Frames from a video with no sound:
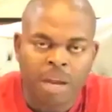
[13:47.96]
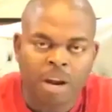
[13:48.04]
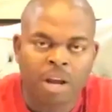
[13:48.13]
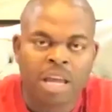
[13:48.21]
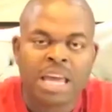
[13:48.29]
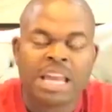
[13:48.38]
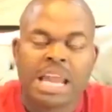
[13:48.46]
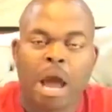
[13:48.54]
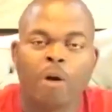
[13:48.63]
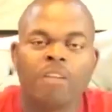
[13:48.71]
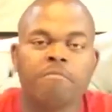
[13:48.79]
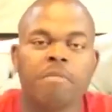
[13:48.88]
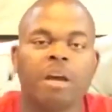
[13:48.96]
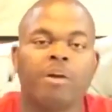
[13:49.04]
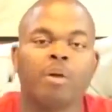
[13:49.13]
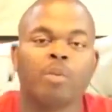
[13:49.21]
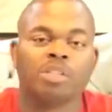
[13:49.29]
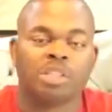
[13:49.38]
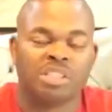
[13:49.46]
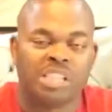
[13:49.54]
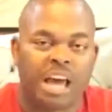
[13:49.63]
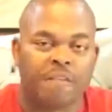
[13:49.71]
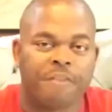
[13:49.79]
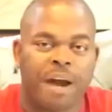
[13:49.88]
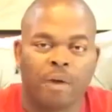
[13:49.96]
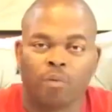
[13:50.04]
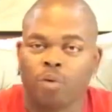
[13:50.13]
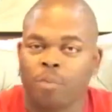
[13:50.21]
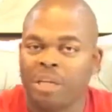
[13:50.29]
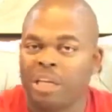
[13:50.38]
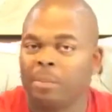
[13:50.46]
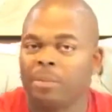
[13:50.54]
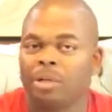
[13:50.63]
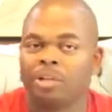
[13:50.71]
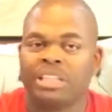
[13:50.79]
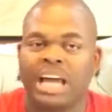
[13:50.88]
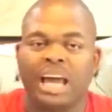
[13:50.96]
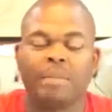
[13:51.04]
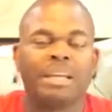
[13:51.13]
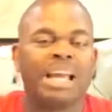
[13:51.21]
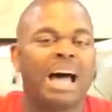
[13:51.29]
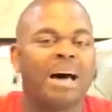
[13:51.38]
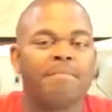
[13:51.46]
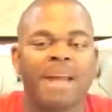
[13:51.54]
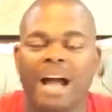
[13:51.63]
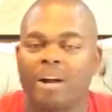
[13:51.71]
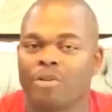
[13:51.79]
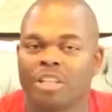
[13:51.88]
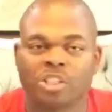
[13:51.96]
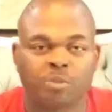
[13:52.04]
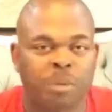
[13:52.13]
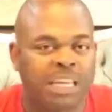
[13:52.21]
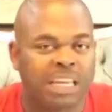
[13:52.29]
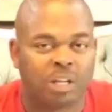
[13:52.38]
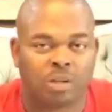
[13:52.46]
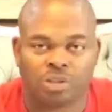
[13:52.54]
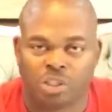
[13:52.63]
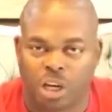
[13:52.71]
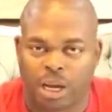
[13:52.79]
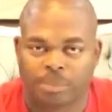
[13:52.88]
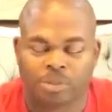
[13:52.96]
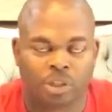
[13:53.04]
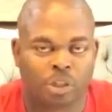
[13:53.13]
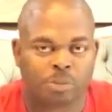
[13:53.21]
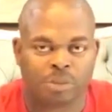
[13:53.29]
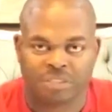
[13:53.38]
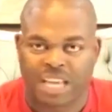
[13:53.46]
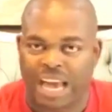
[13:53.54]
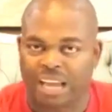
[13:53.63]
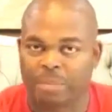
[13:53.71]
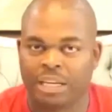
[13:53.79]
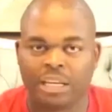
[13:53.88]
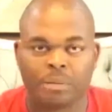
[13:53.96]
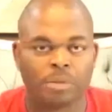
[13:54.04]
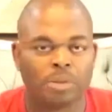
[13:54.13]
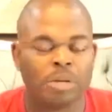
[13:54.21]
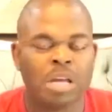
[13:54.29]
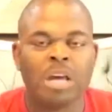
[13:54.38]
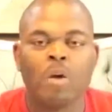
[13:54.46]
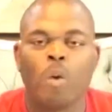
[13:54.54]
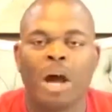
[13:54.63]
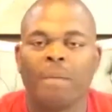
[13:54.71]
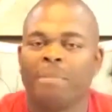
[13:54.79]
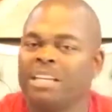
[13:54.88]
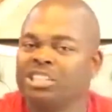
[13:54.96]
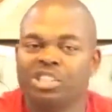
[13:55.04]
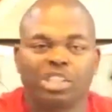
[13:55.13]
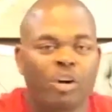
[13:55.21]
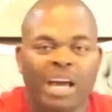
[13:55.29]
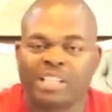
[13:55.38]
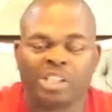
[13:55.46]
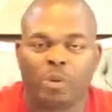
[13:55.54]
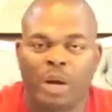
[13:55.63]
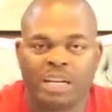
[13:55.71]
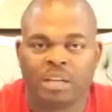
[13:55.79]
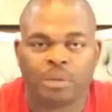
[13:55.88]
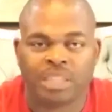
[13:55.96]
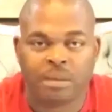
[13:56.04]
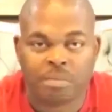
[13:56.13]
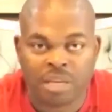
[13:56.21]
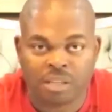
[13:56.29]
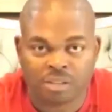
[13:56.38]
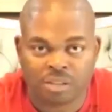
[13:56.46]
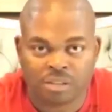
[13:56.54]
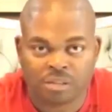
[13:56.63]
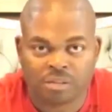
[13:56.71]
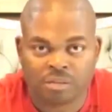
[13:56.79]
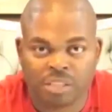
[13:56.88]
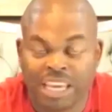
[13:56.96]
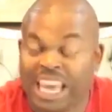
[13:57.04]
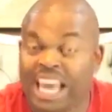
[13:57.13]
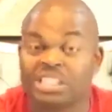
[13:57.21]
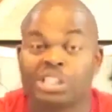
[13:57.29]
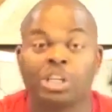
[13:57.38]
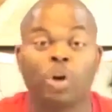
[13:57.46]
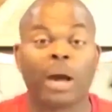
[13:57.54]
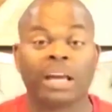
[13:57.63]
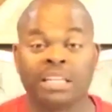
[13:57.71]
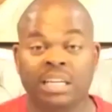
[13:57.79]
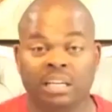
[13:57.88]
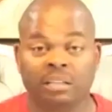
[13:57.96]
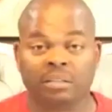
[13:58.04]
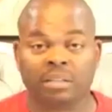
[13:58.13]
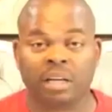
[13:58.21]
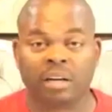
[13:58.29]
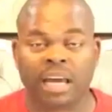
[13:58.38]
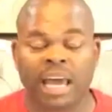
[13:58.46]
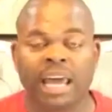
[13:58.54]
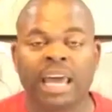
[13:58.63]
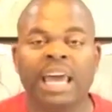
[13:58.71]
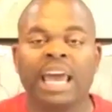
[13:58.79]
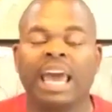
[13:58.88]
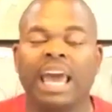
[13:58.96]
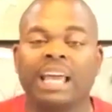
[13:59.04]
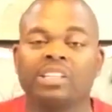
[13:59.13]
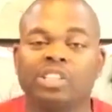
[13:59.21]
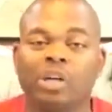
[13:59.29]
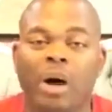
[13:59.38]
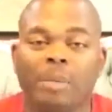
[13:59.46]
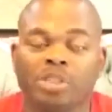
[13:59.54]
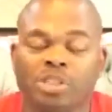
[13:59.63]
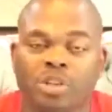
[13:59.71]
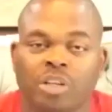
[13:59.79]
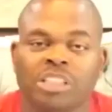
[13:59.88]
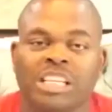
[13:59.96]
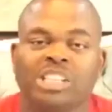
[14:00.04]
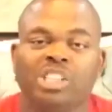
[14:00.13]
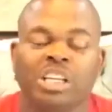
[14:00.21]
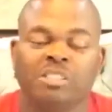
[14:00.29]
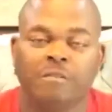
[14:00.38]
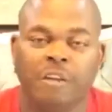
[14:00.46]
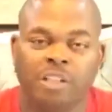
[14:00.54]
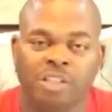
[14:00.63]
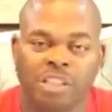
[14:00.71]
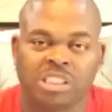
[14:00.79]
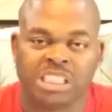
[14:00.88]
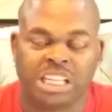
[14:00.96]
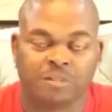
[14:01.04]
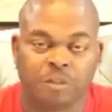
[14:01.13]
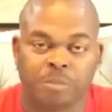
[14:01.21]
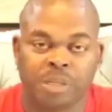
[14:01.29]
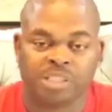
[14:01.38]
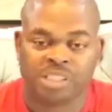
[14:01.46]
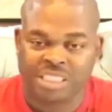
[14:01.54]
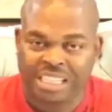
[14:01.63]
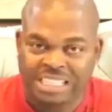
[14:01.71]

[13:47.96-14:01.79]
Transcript: Mary. Now, if Mary was a sapphire, ruby, emerald, or diamond, I'm not going to speak in those terms of diamond, emerald. Why? Because Joe has no idea what that means. He has no idea. Okay? And so I'm just going to say she has a very successful business.